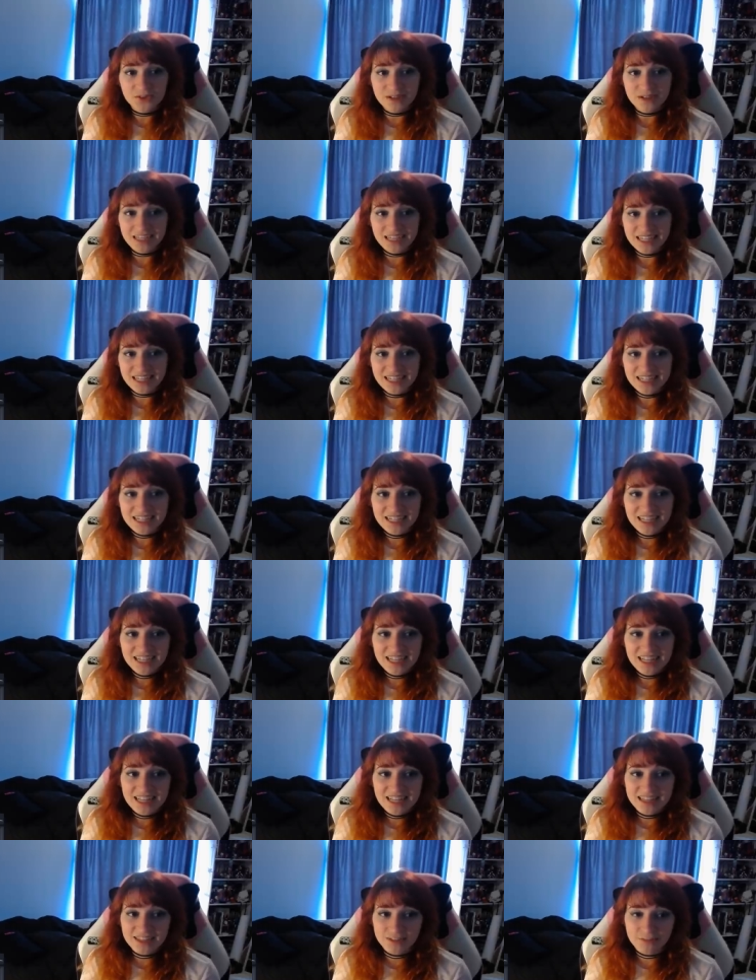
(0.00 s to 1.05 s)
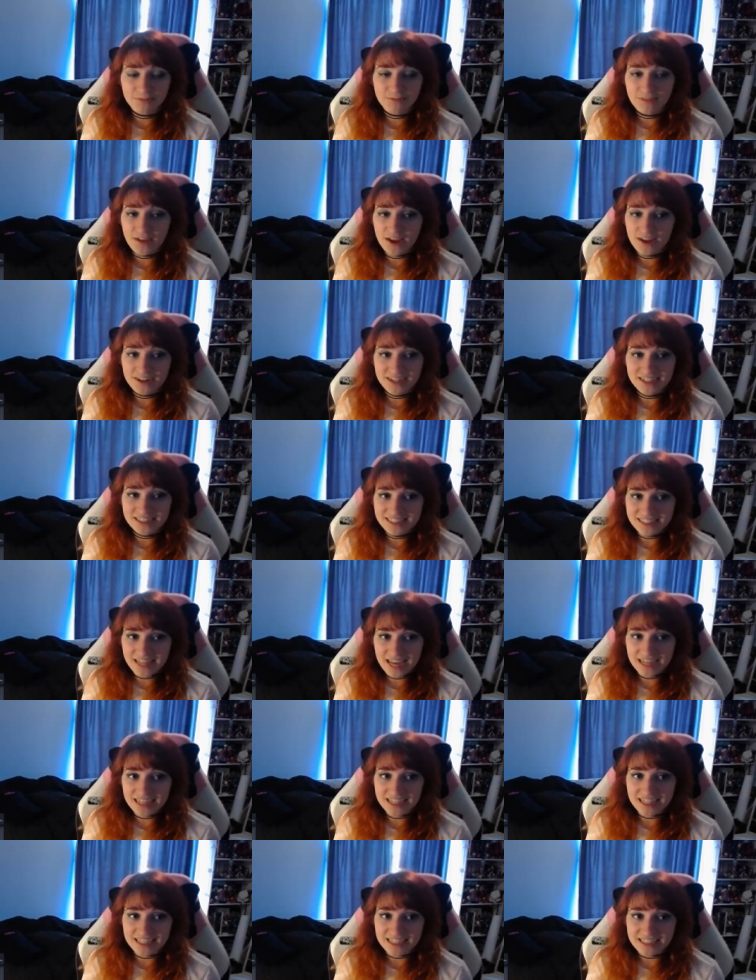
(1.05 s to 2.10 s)
it, the very
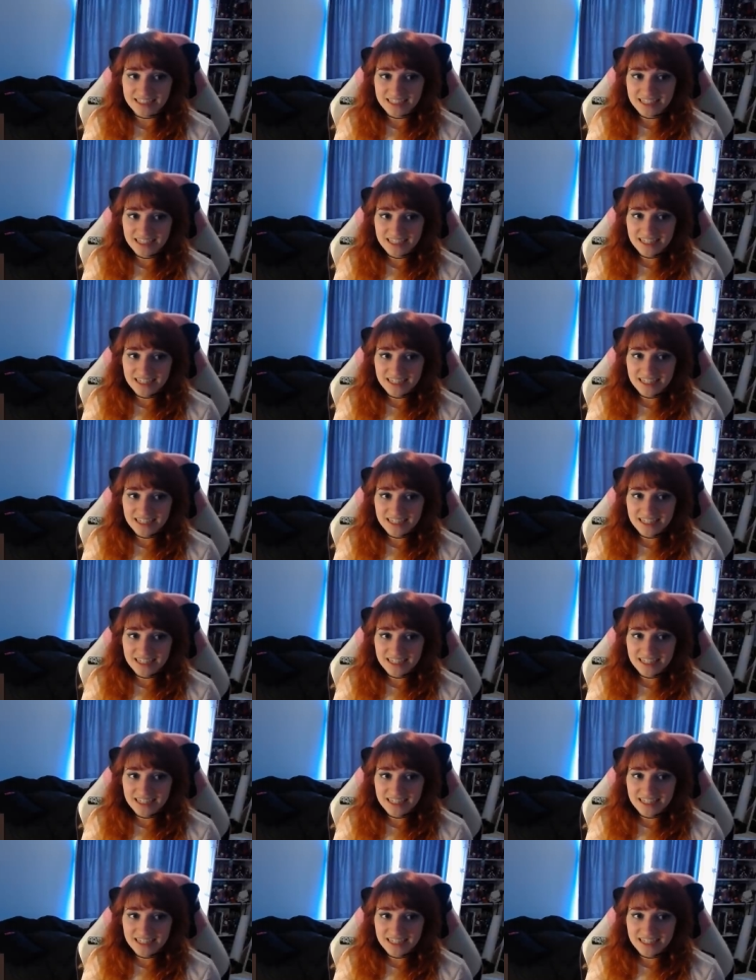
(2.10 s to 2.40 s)
second